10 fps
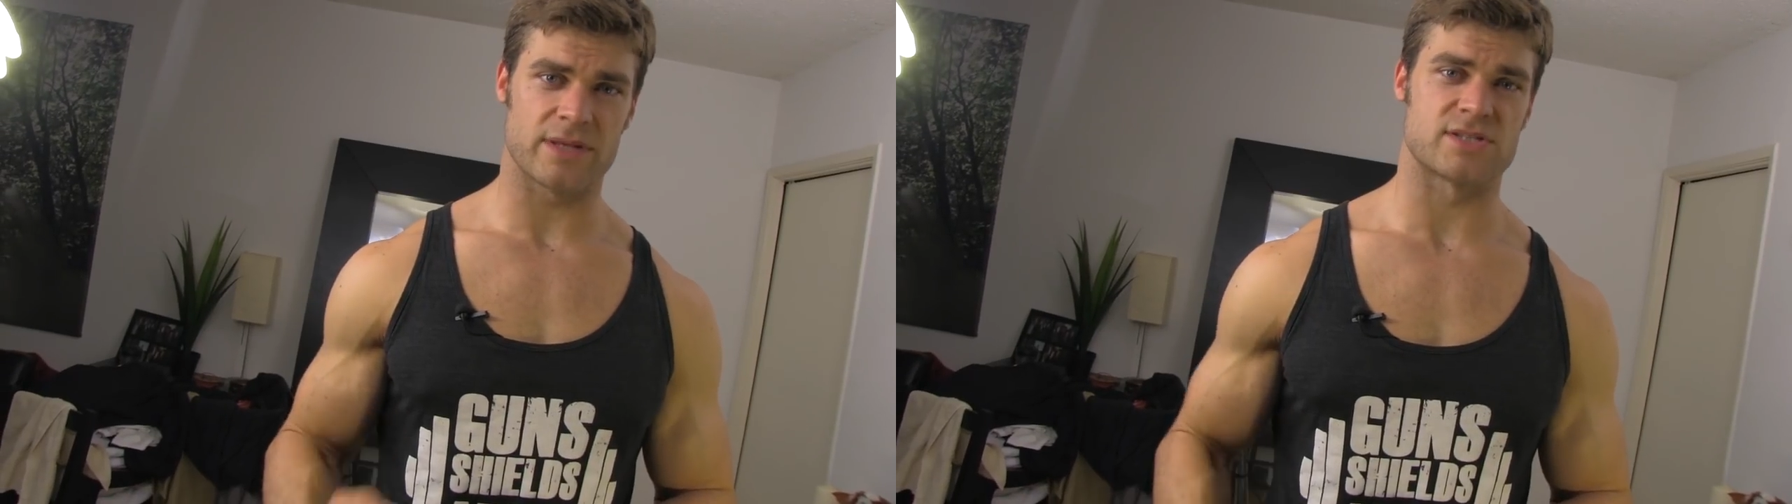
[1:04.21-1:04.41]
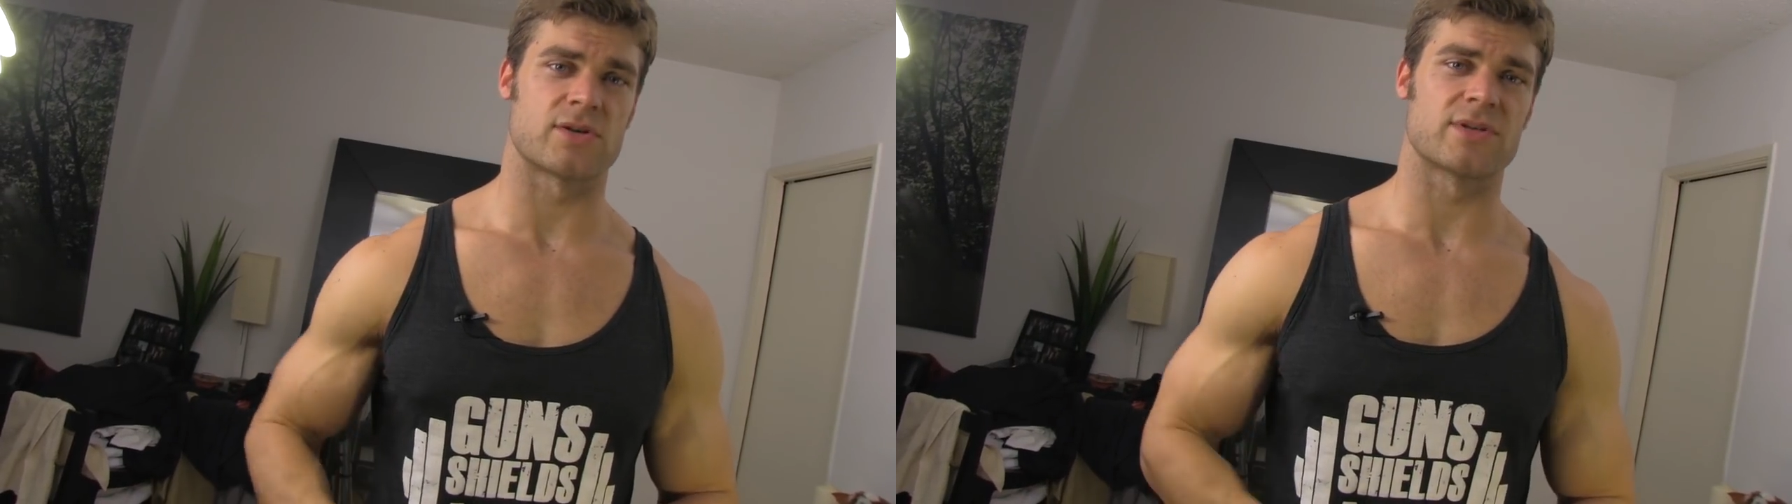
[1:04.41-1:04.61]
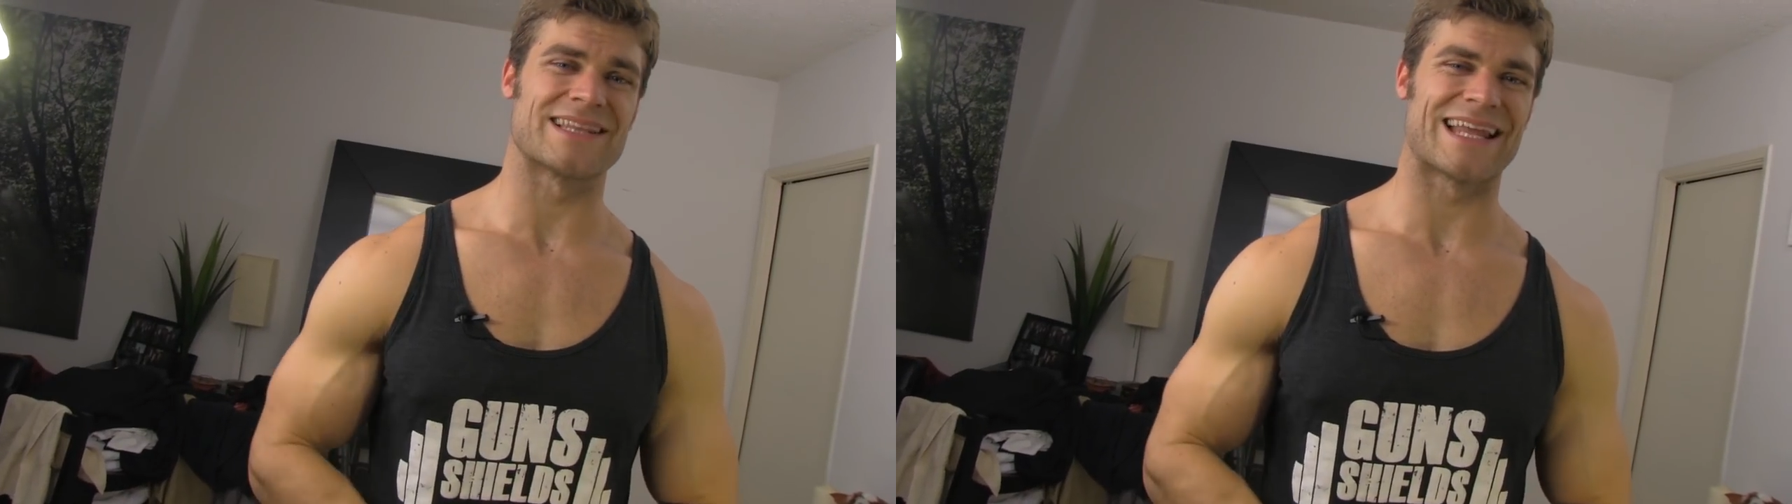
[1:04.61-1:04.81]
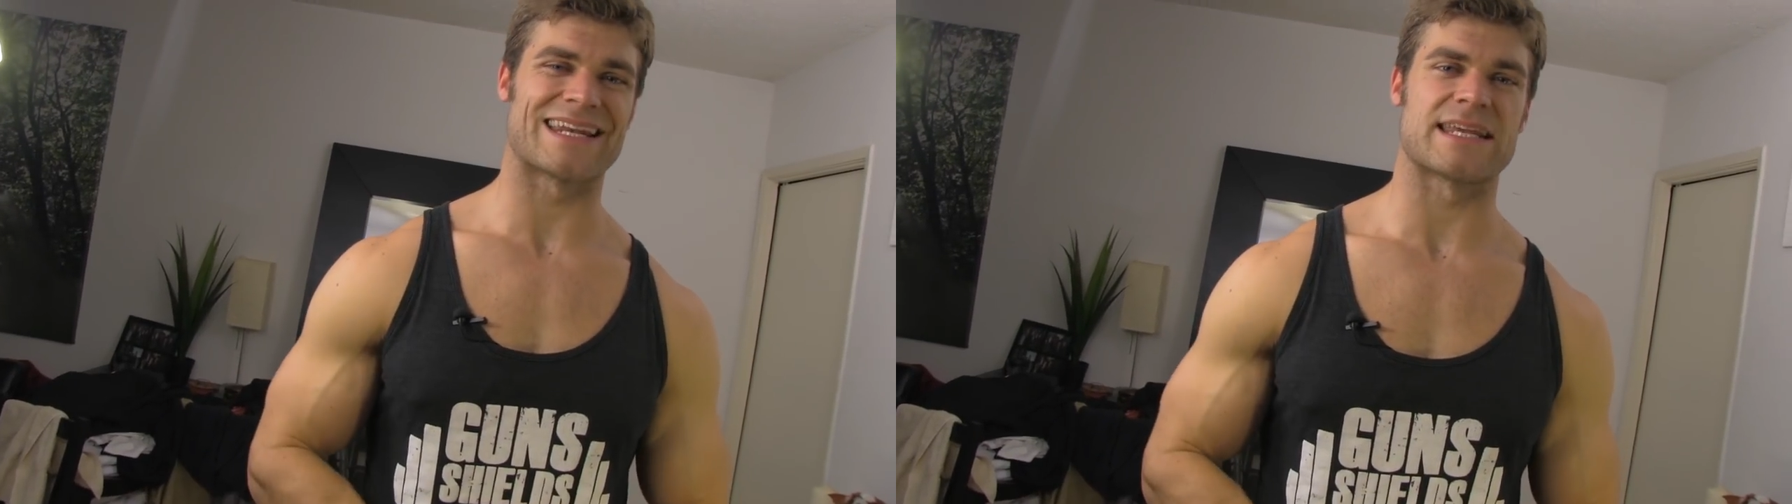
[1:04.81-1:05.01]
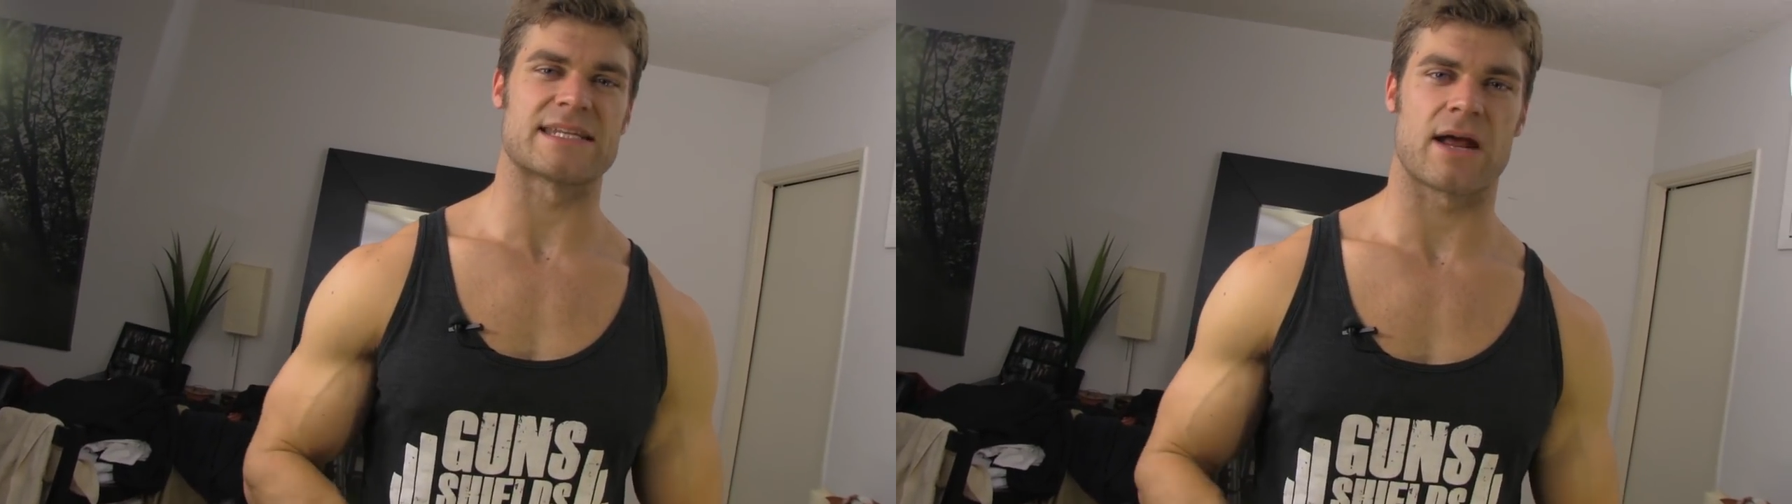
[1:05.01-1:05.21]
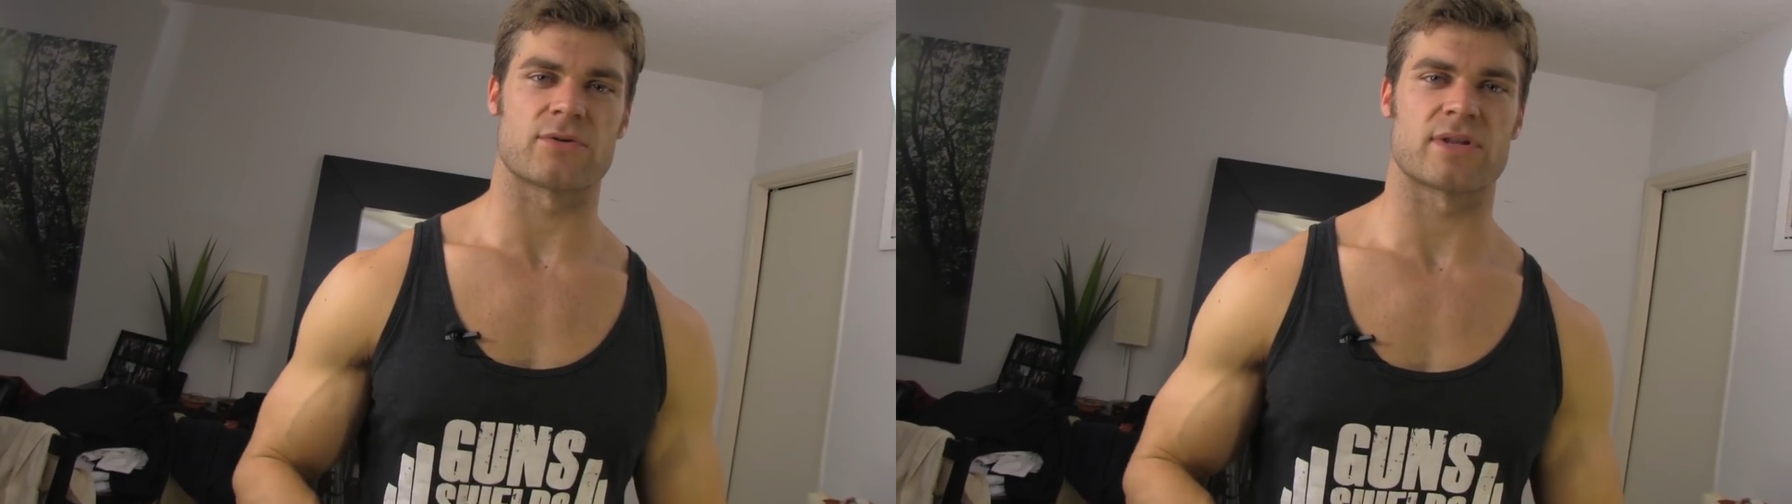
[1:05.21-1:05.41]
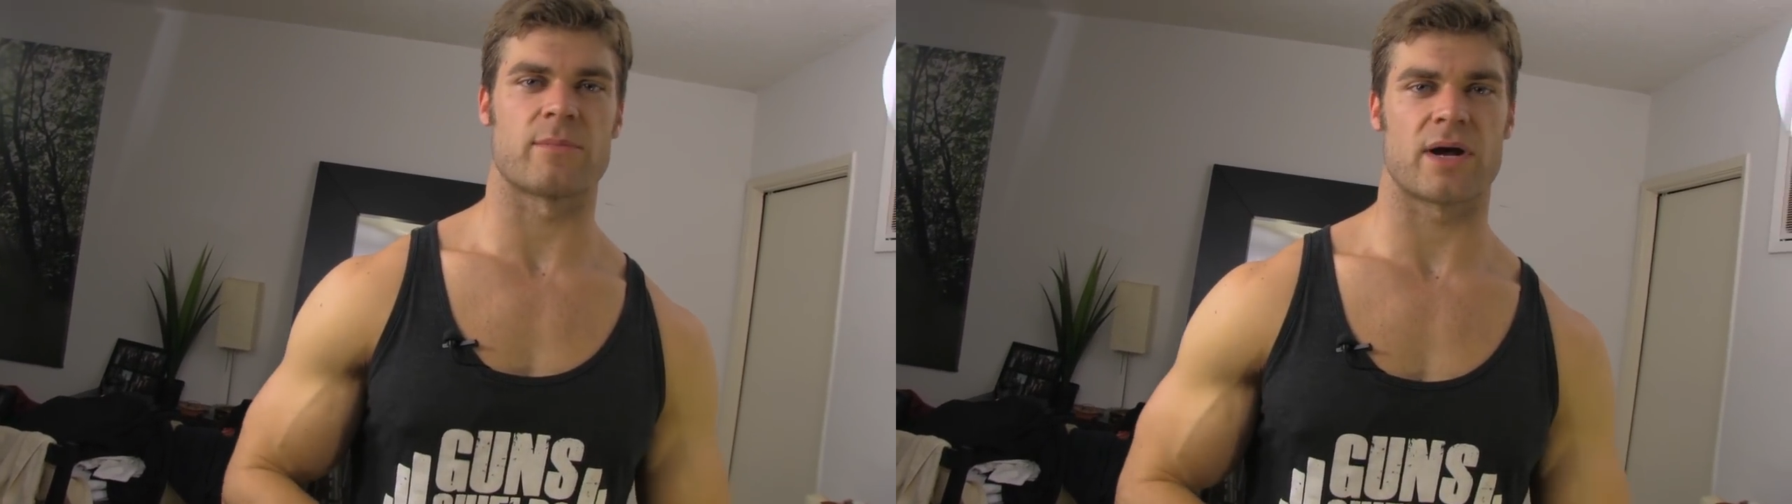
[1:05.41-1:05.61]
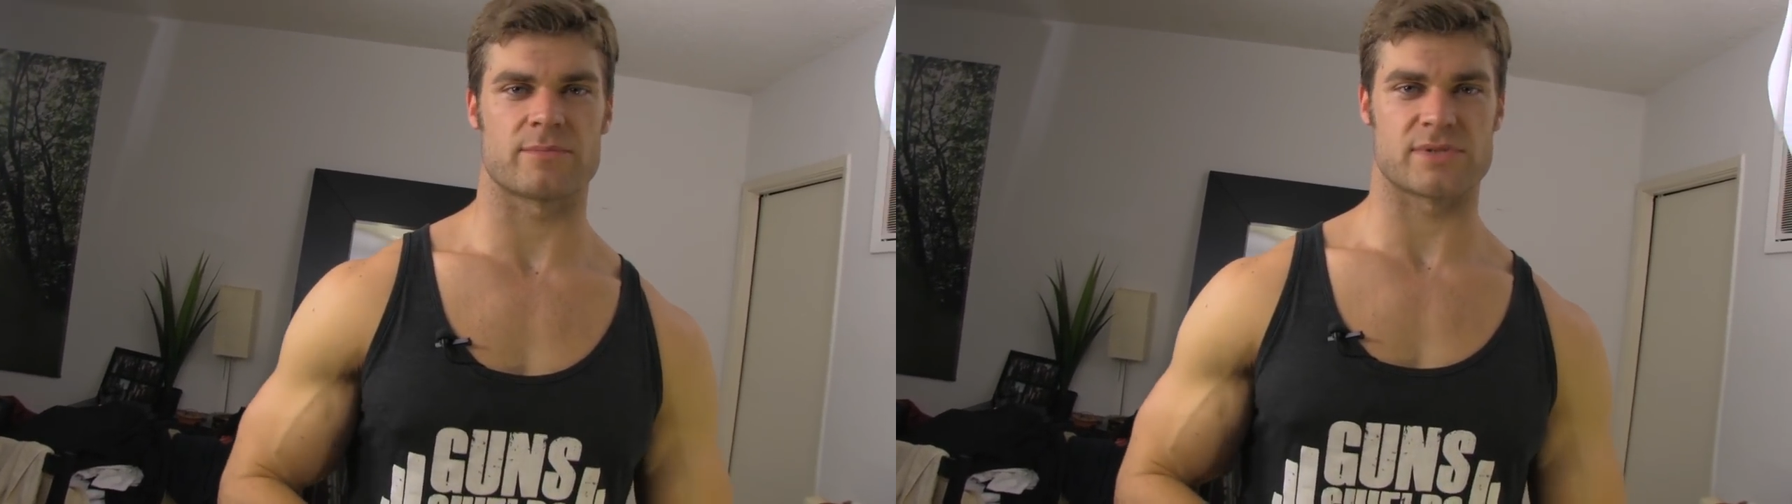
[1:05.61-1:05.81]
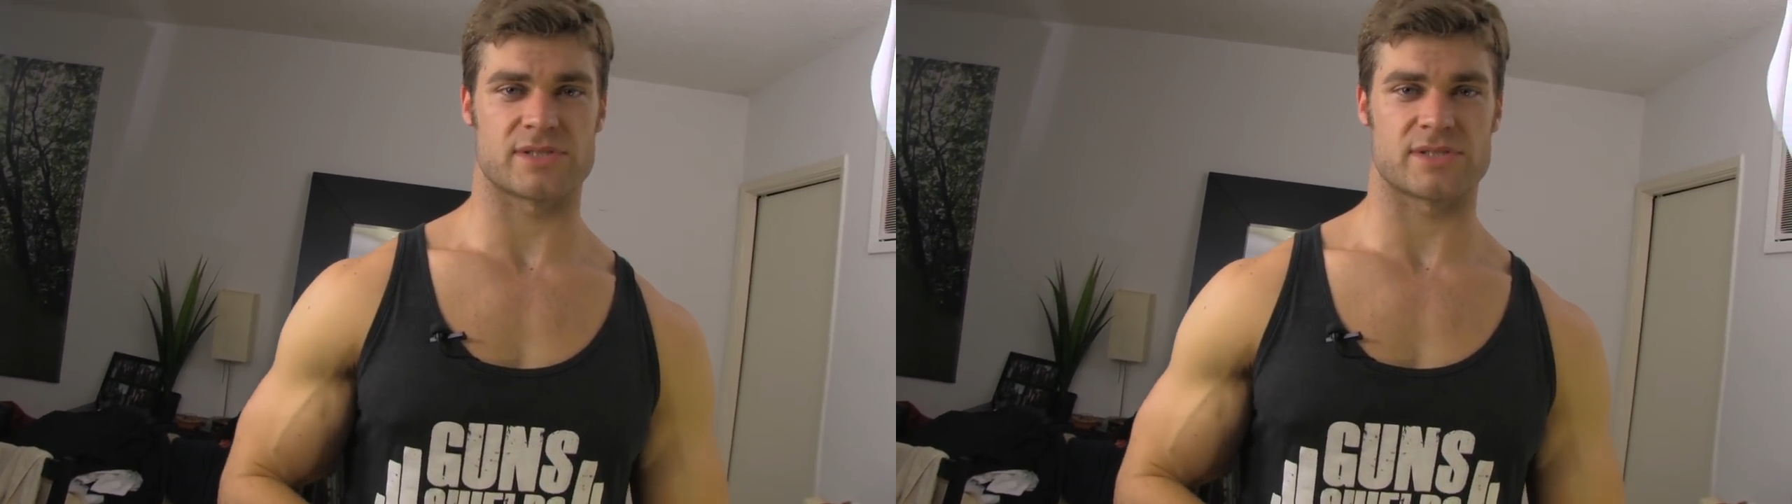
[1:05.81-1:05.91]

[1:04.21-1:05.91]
and slowly letting it down to the bottom